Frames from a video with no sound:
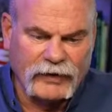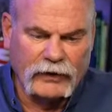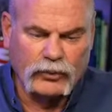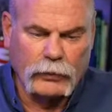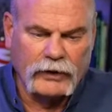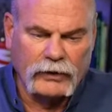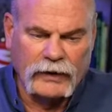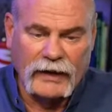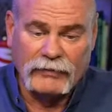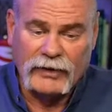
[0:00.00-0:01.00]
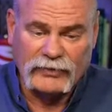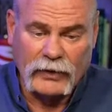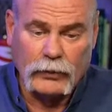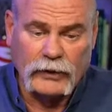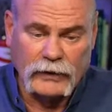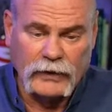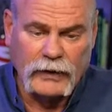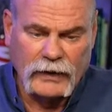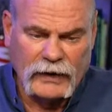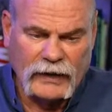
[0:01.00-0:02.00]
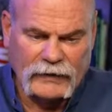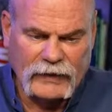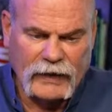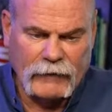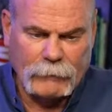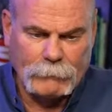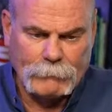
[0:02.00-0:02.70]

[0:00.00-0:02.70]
fittings would be cool to have. Yes, they would. I like that.